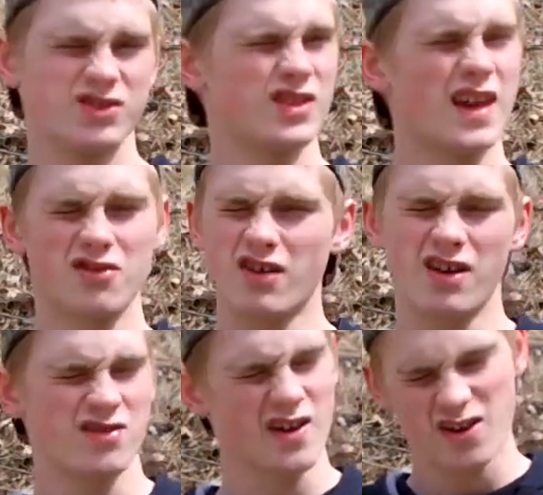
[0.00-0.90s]
Just thank you,
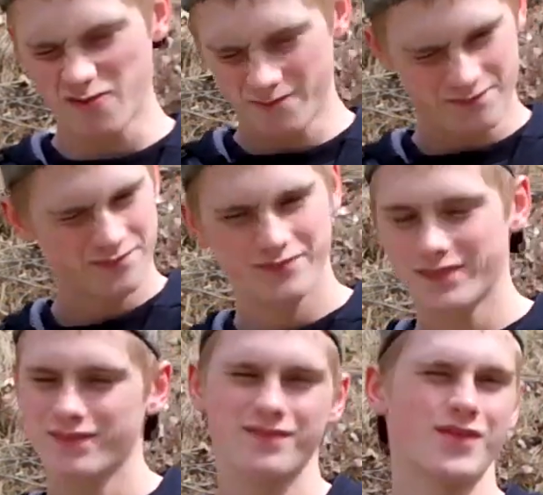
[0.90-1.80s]
thank you, thank you.
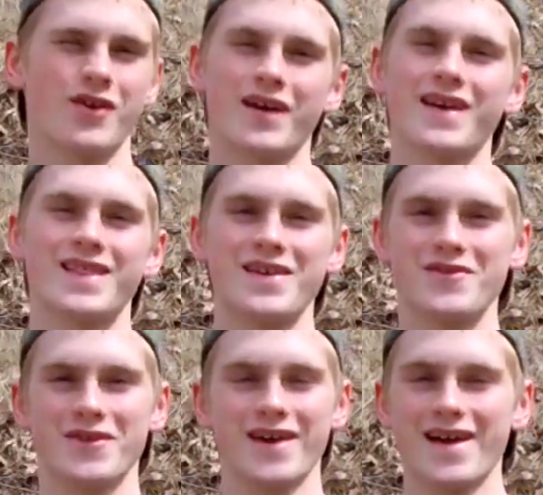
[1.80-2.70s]
That's all I got to say
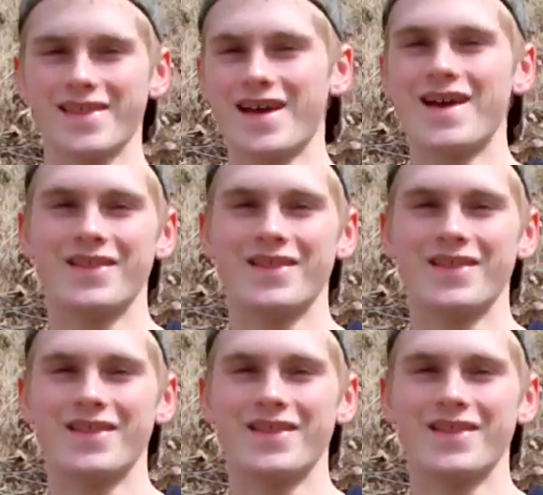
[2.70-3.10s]
for you guys.